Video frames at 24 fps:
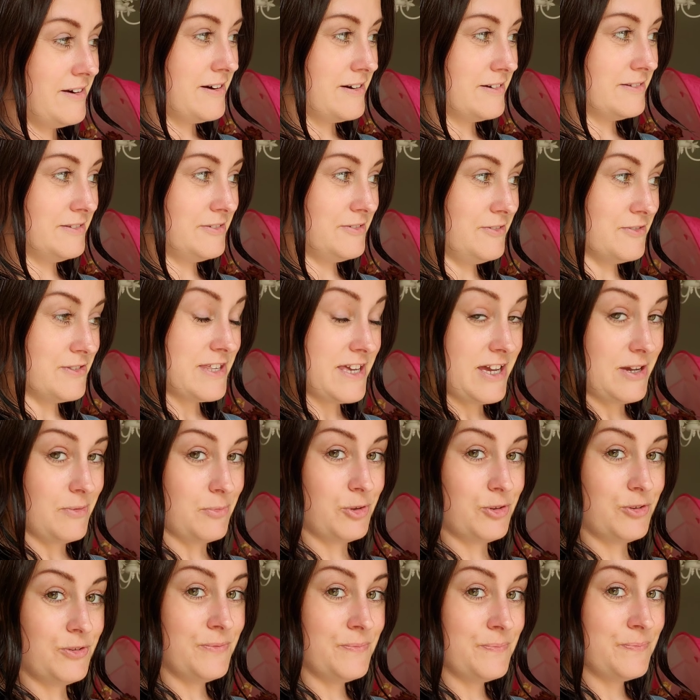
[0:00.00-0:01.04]
our little
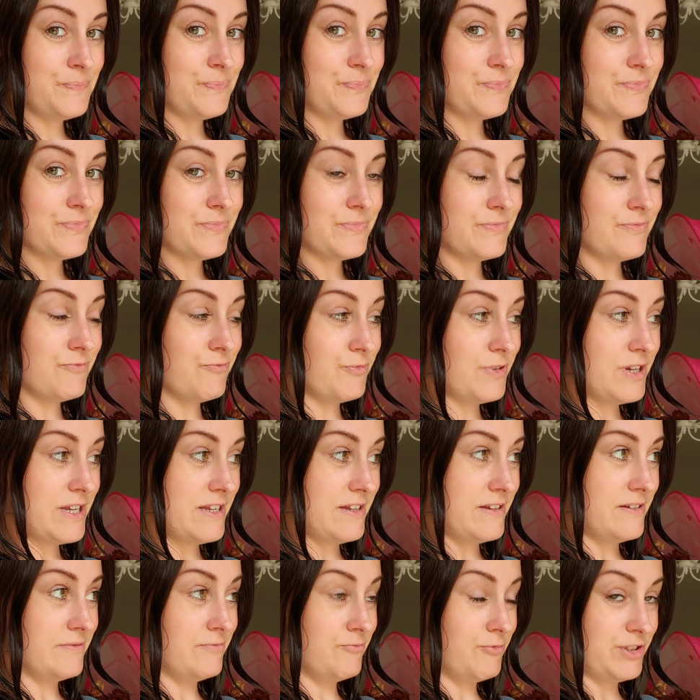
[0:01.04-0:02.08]
table
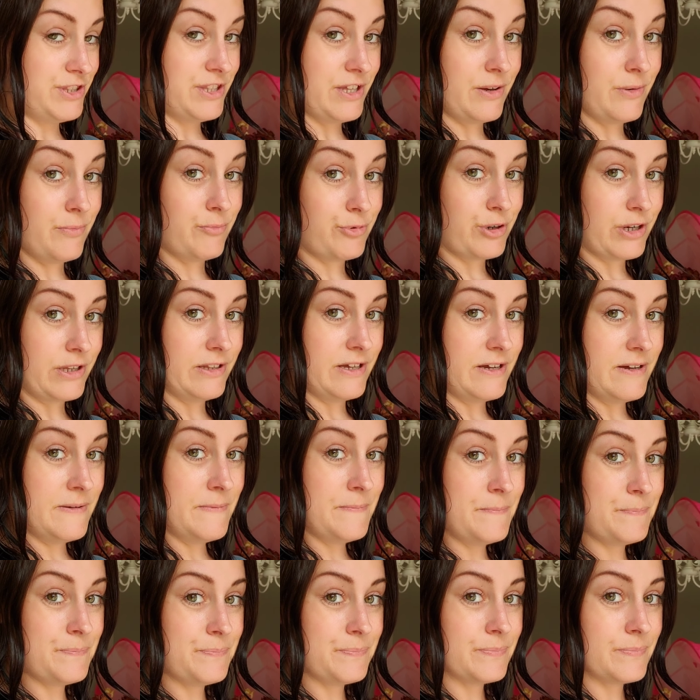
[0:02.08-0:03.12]
with the
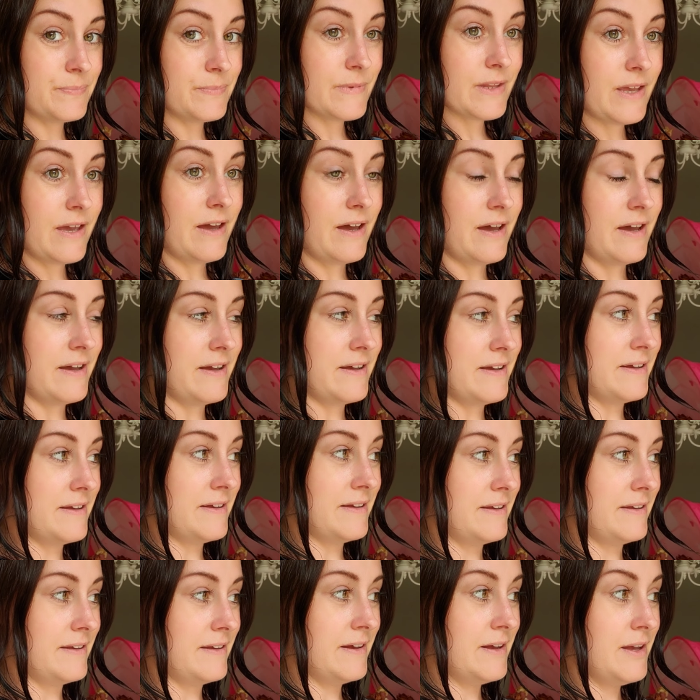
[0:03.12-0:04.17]
umbrella,
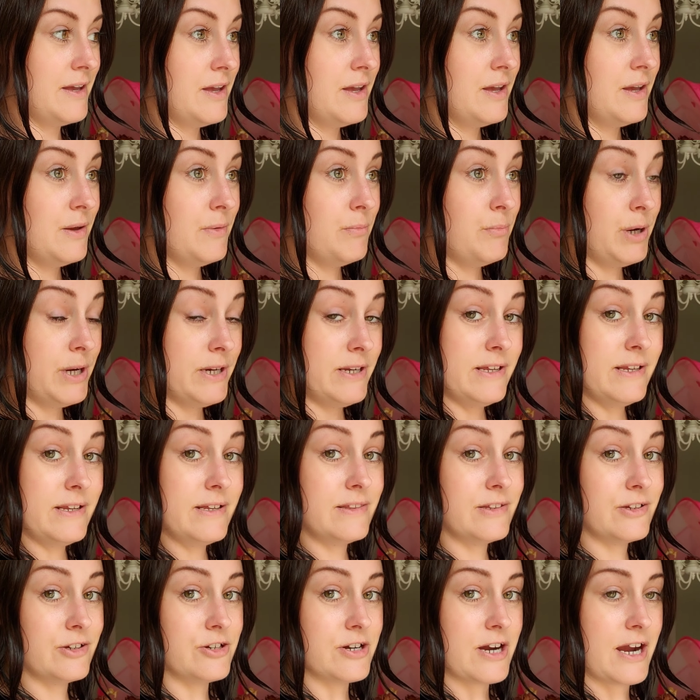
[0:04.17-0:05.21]
I put it
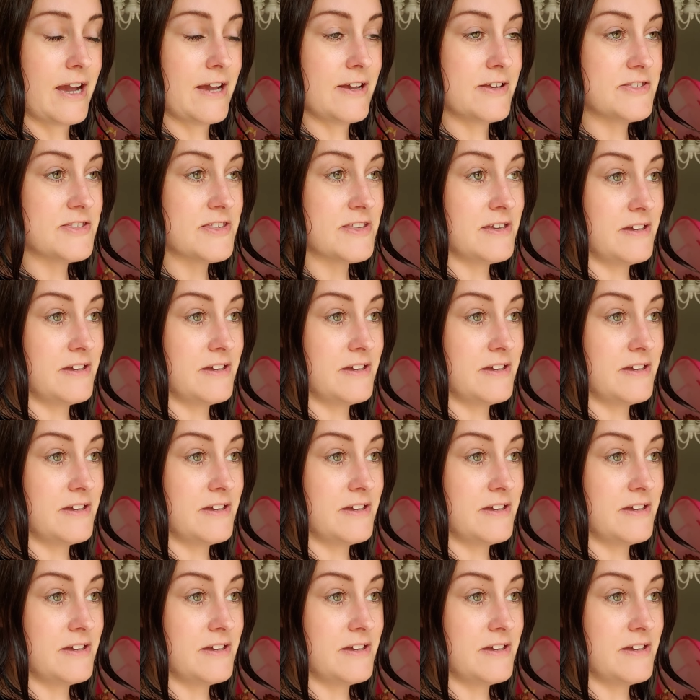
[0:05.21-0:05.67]
in the grass.